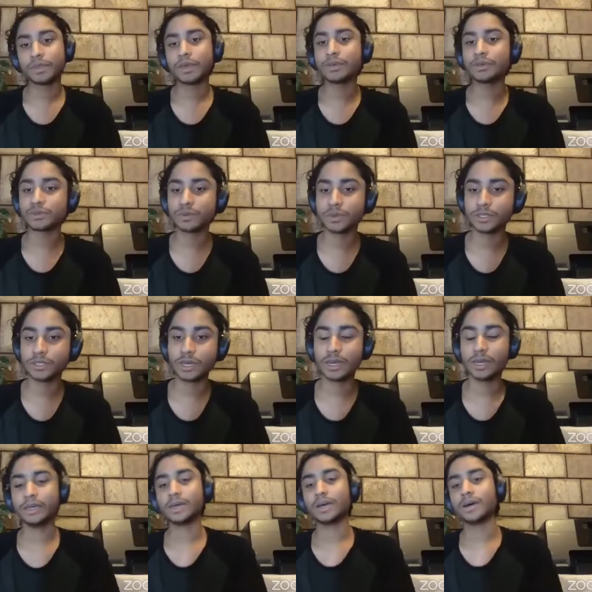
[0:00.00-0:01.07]
thank you so much,
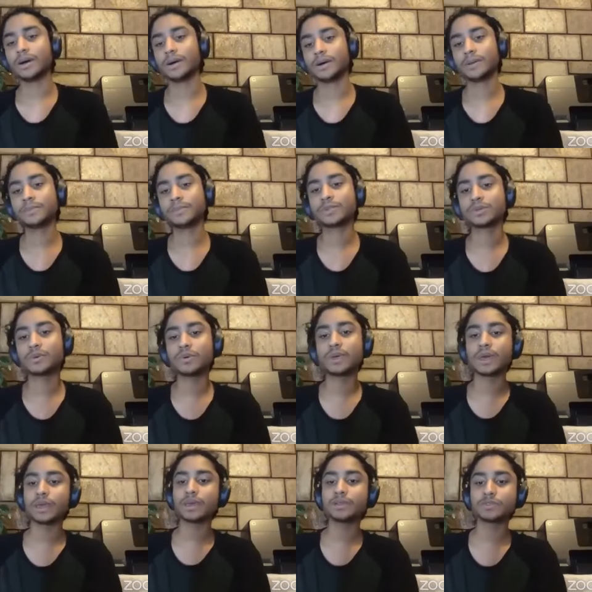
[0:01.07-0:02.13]
Ali. Uh, so
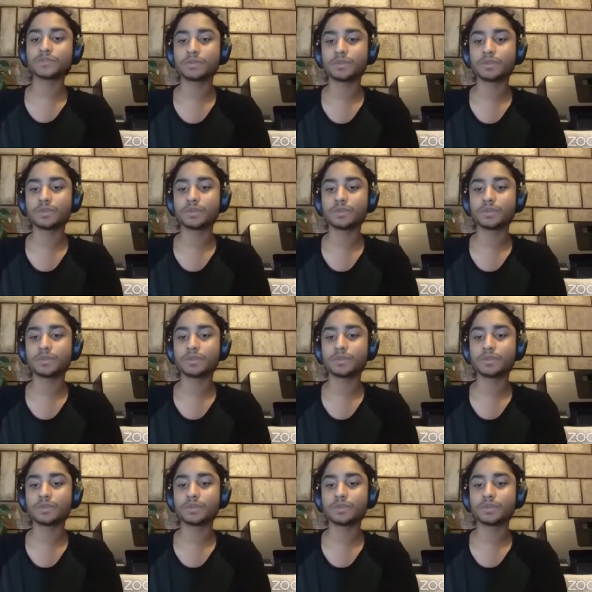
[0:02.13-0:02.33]
Kenyans for